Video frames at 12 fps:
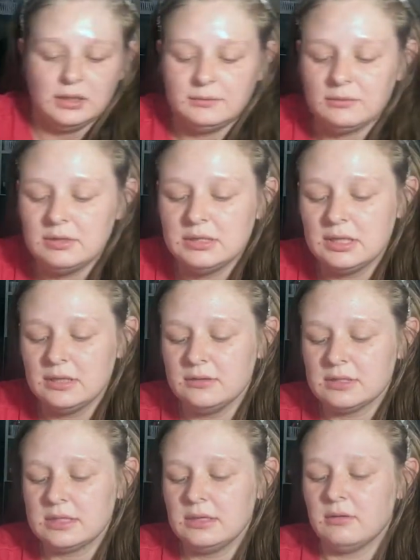I'm going to
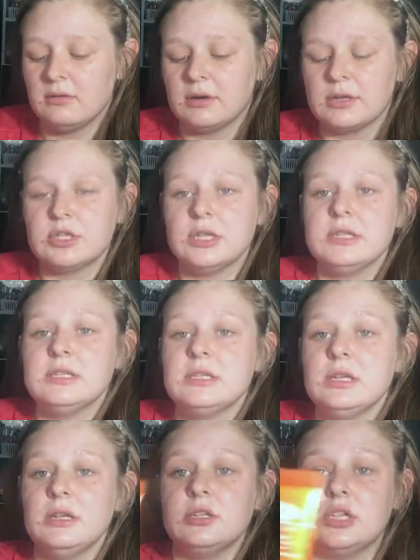use the Origins
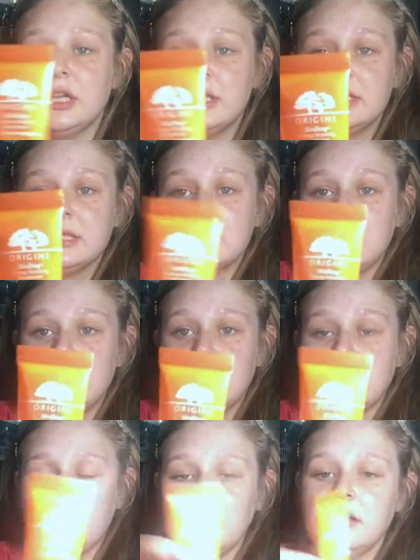
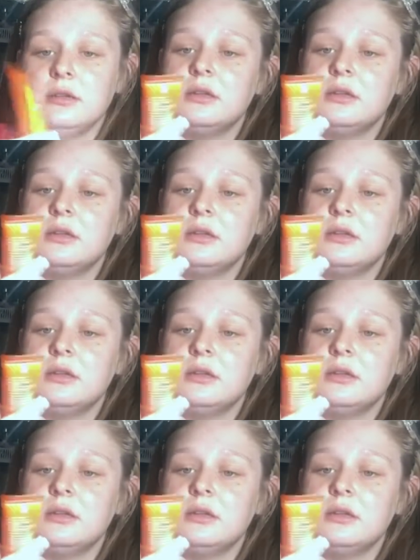Ginzeng,